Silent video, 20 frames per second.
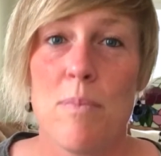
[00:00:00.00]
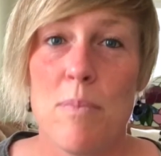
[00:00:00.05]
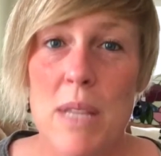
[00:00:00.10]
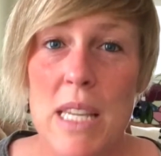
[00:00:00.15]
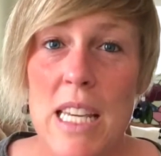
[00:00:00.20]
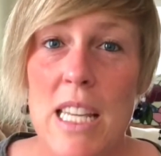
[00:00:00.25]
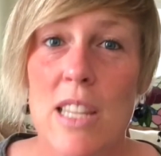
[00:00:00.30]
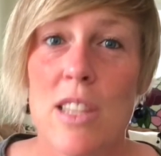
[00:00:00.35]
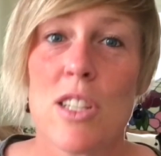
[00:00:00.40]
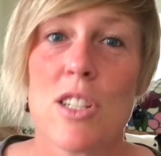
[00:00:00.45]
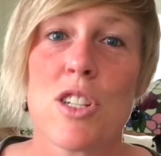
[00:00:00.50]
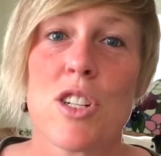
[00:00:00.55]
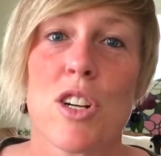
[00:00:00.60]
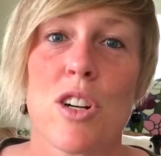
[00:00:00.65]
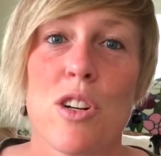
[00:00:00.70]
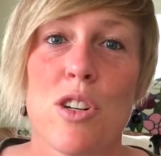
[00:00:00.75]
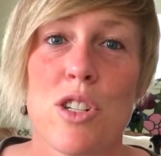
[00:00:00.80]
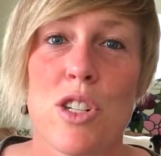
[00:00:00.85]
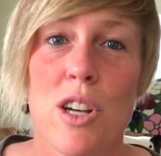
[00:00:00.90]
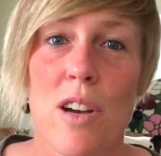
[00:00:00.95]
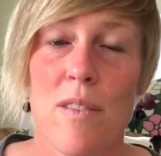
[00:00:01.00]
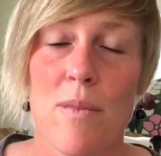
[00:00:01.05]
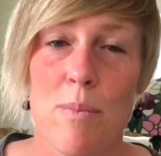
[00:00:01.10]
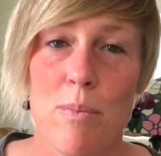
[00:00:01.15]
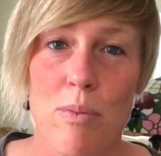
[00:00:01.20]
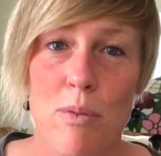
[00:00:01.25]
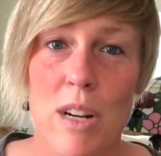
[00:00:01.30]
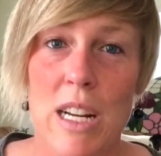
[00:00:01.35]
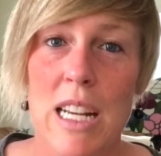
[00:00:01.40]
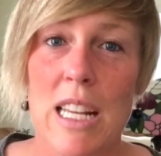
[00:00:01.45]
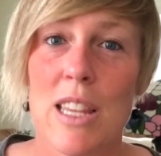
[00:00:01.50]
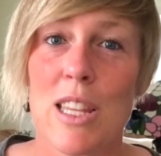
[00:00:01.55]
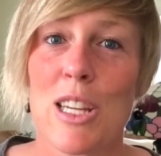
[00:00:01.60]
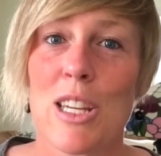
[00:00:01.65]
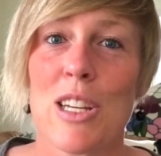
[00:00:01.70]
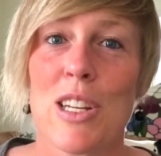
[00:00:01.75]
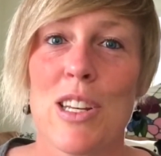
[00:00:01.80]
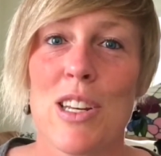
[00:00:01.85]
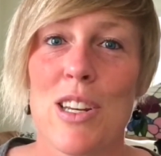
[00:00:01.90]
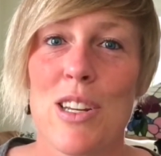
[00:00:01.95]
being the church, of bringing the
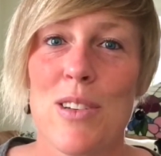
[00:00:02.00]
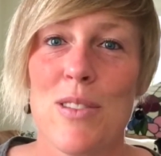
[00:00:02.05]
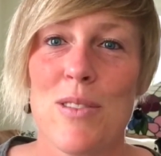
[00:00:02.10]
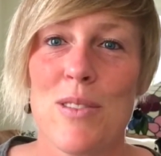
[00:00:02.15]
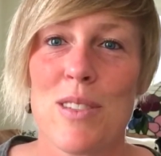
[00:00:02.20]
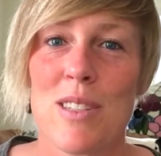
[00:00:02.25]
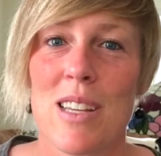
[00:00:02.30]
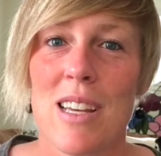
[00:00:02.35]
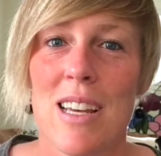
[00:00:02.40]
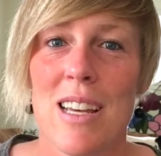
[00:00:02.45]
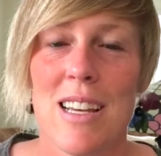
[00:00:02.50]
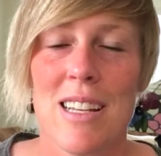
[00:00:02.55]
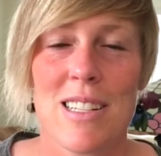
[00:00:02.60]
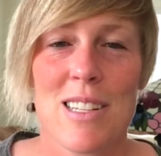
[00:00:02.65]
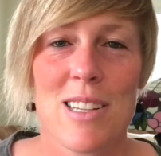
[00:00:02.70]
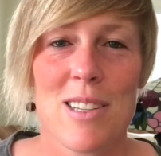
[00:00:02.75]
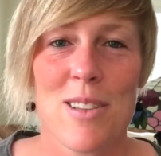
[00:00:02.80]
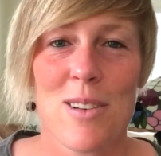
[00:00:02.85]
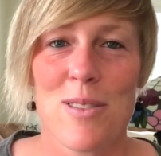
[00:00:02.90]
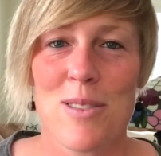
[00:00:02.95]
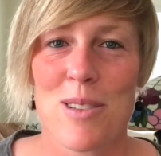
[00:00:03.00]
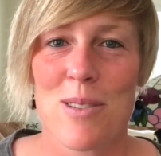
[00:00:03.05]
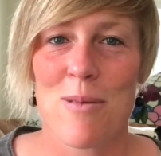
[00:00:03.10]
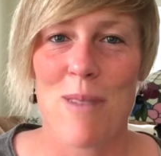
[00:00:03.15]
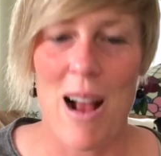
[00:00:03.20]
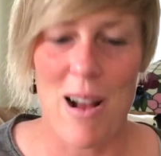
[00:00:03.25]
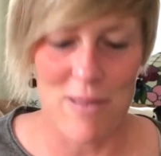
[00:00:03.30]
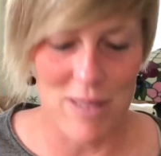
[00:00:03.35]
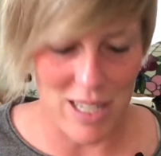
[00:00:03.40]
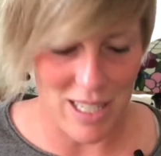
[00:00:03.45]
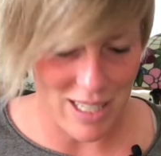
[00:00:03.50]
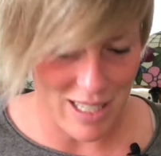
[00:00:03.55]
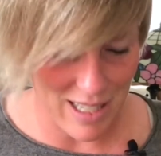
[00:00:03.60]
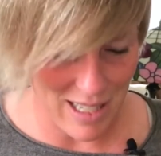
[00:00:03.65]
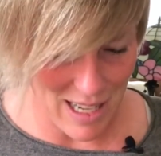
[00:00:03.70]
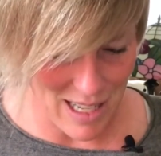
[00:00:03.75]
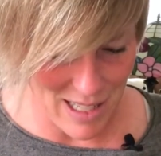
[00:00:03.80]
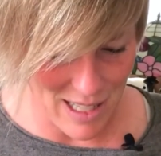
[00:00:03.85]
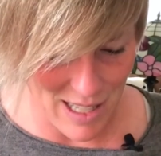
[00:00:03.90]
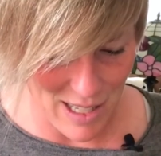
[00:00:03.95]
good news to those around us.
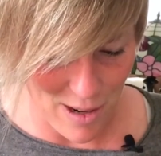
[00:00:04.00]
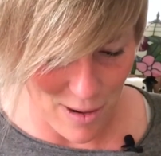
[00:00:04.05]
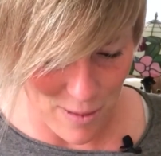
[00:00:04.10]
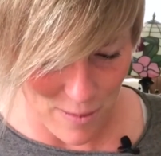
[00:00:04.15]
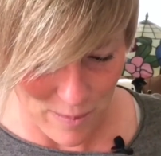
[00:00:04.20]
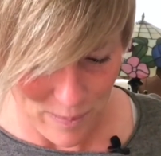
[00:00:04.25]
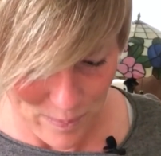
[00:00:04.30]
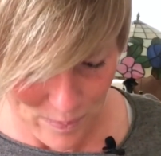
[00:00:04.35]
And so